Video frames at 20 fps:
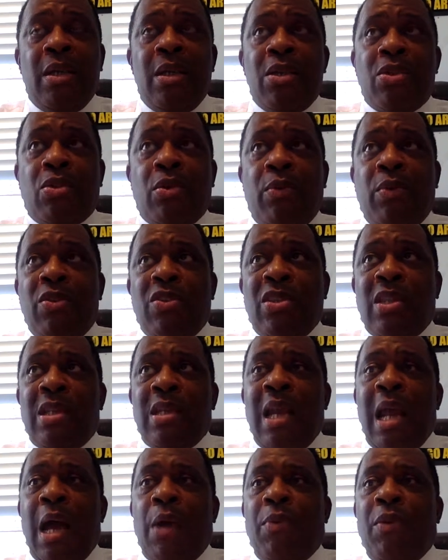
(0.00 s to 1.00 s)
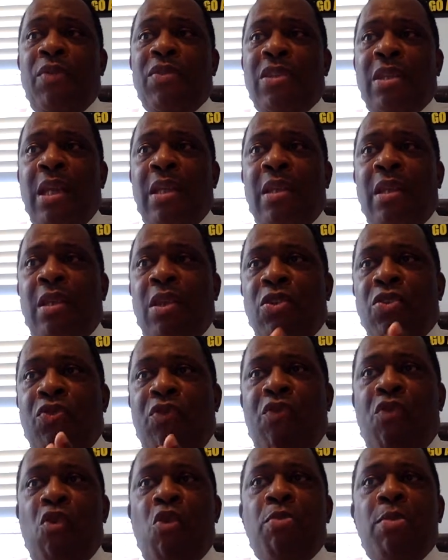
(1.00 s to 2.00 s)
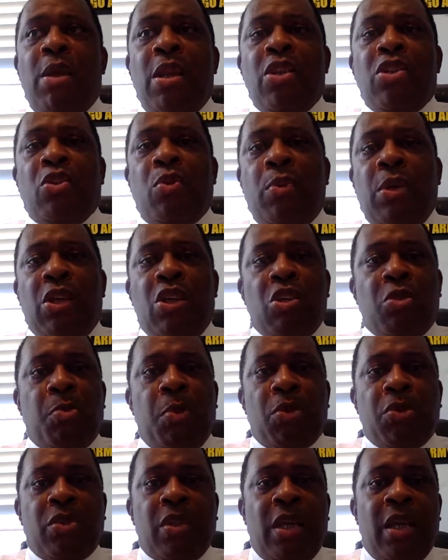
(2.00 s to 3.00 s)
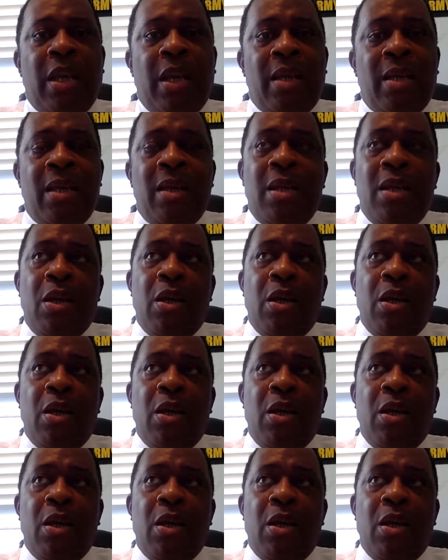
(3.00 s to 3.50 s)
So we've said that there's 4 meetings a week you're supposed to hit.